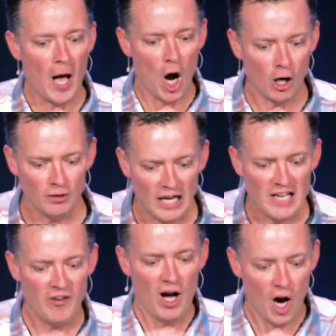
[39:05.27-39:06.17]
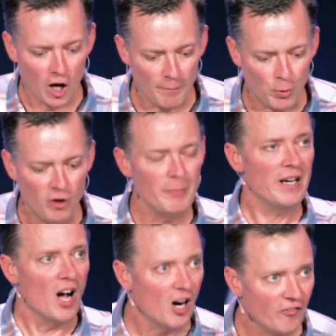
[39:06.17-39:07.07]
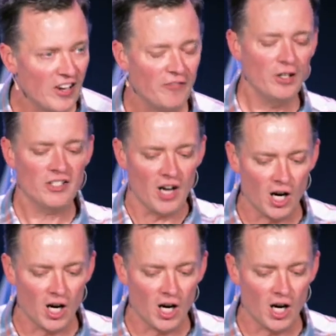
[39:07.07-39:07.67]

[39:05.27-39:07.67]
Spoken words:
our life, our improvement, our faithfulness,